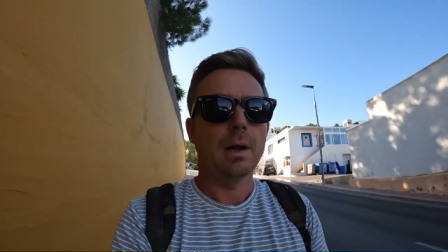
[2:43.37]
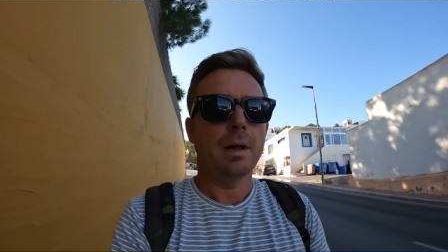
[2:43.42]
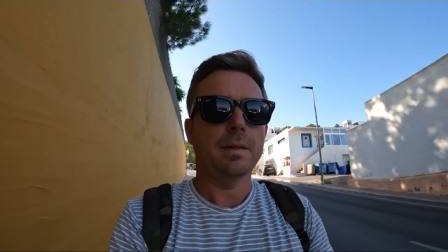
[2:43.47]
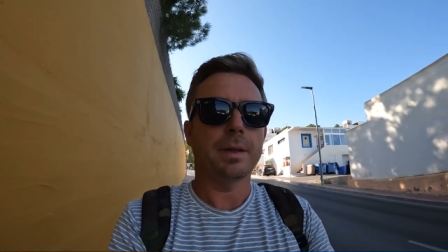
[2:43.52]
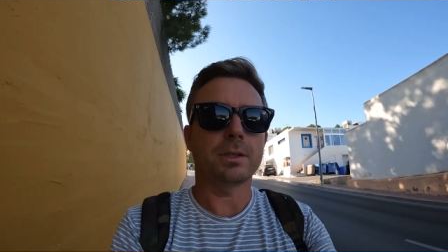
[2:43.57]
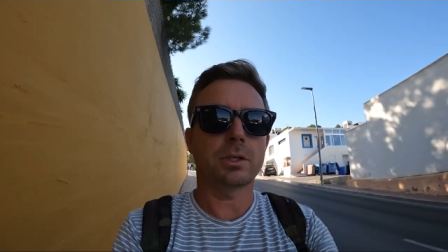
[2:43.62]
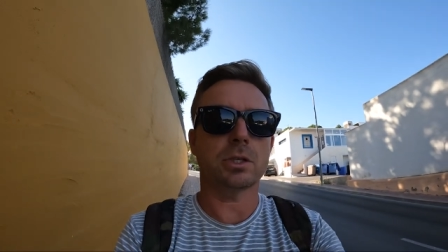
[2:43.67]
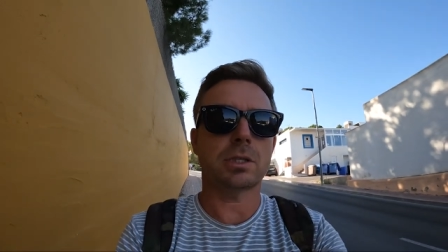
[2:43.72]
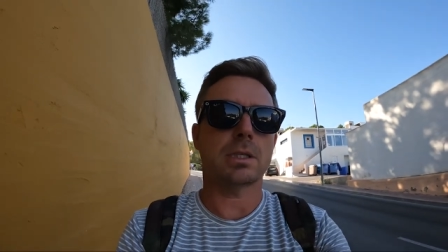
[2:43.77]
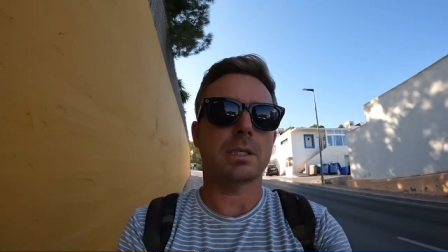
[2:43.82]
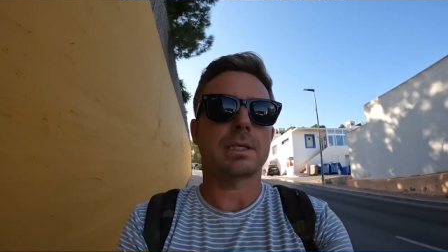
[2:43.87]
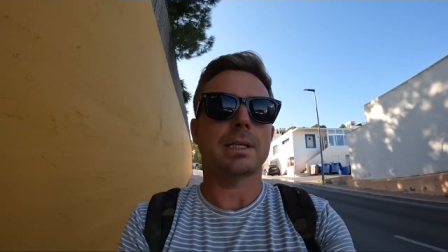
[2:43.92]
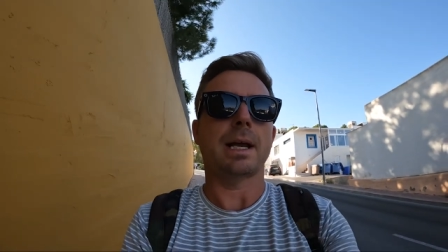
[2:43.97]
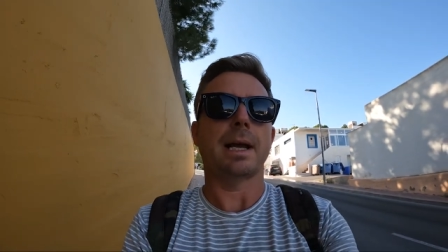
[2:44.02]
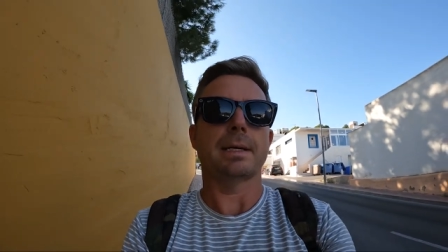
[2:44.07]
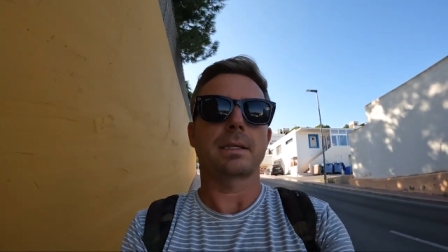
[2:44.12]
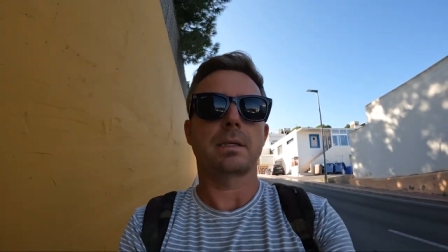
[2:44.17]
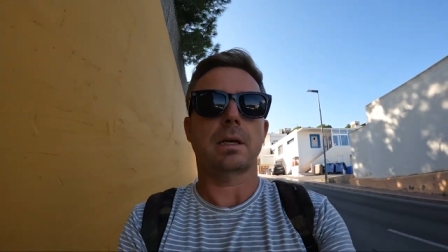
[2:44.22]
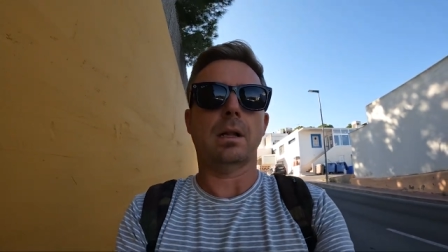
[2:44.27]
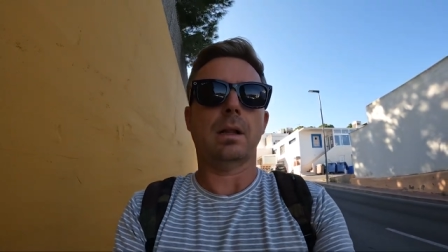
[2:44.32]
they just
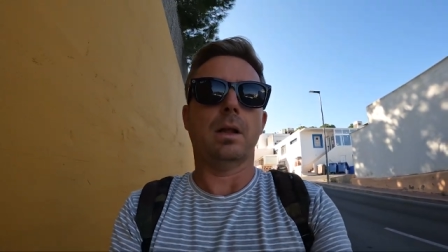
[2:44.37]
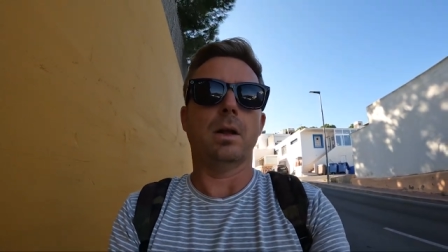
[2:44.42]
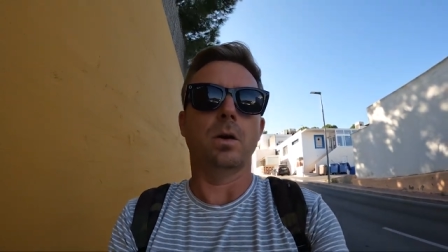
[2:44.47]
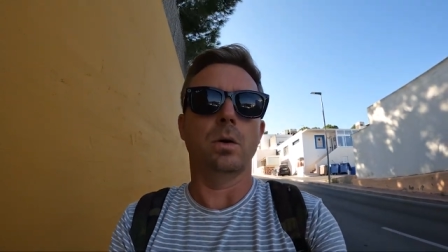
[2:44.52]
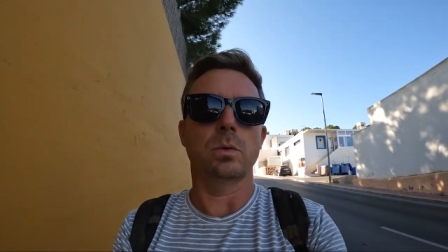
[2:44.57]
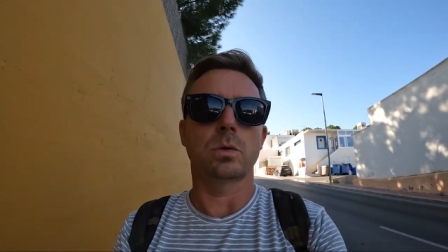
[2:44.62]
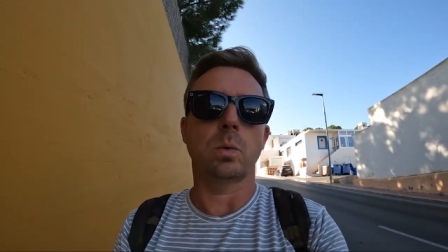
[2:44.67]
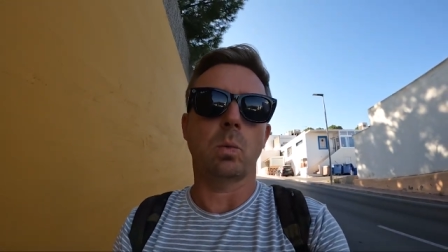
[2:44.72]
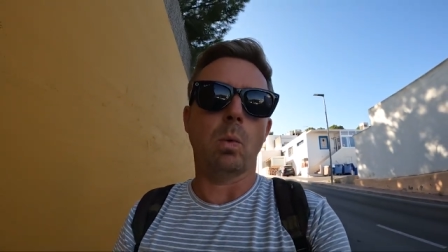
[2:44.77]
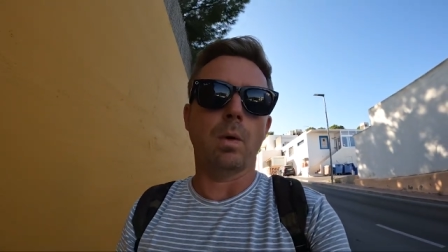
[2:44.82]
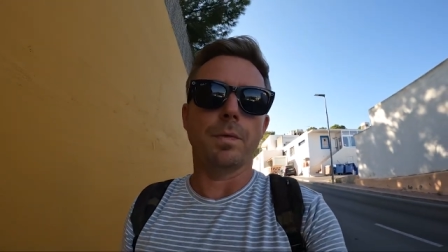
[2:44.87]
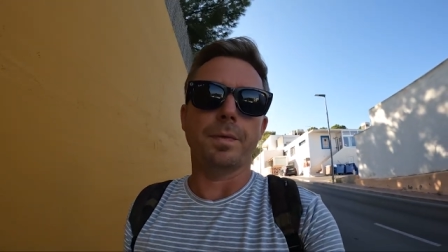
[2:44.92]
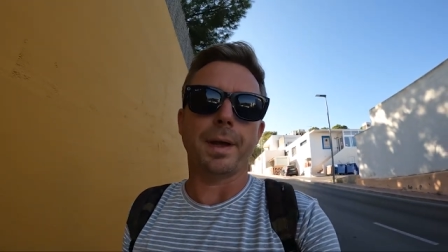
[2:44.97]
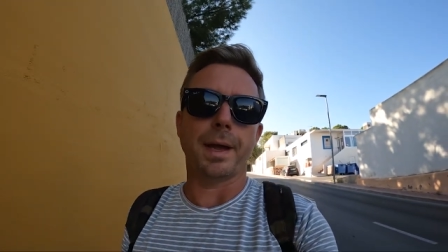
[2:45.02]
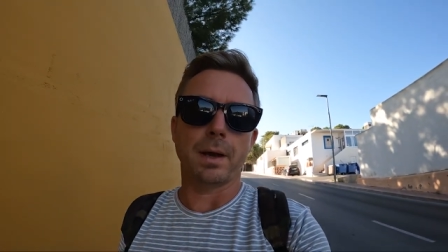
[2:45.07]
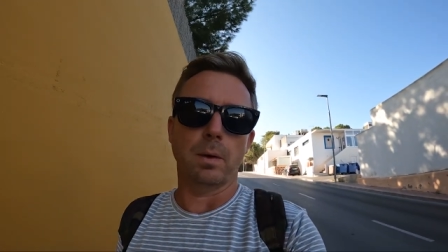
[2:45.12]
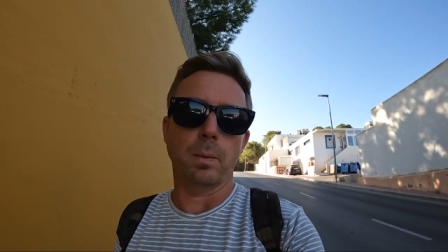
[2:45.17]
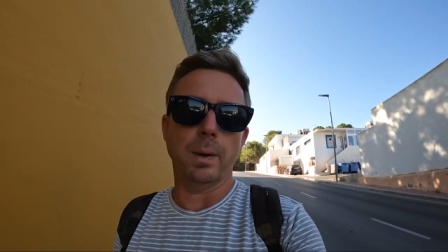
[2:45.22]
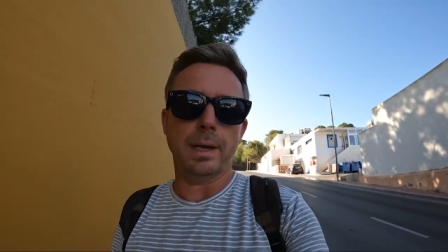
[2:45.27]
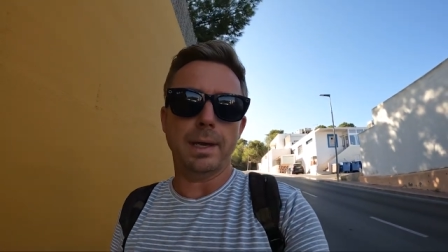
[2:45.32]
decide to close one
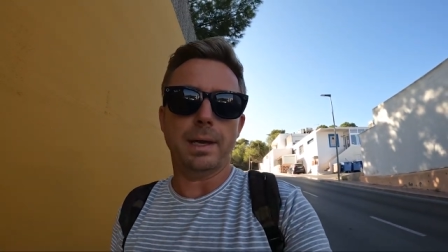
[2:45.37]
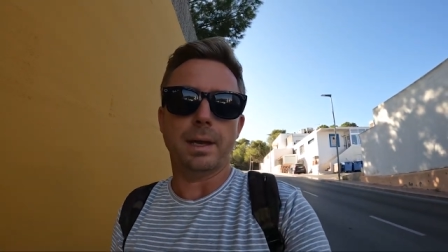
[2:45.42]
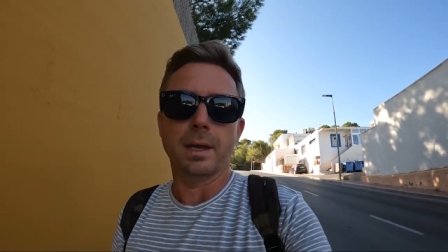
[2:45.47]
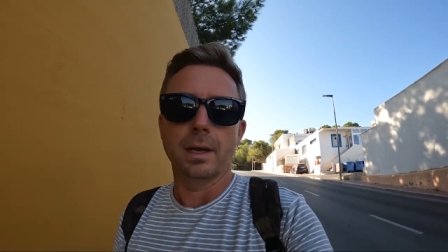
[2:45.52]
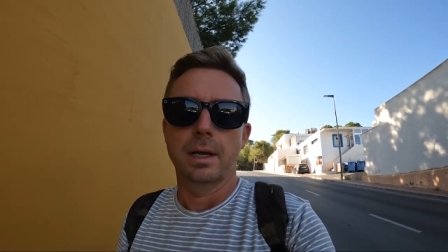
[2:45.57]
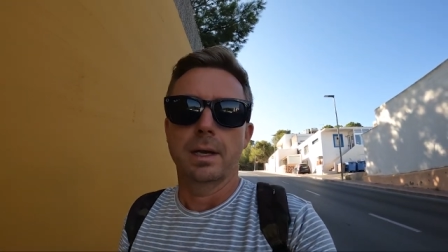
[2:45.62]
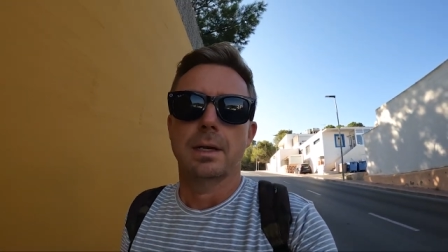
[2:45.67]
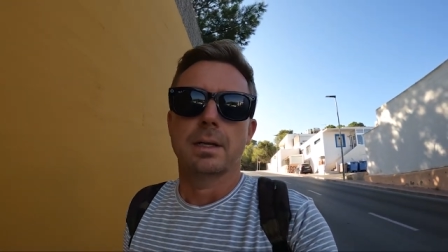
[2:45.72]
day a week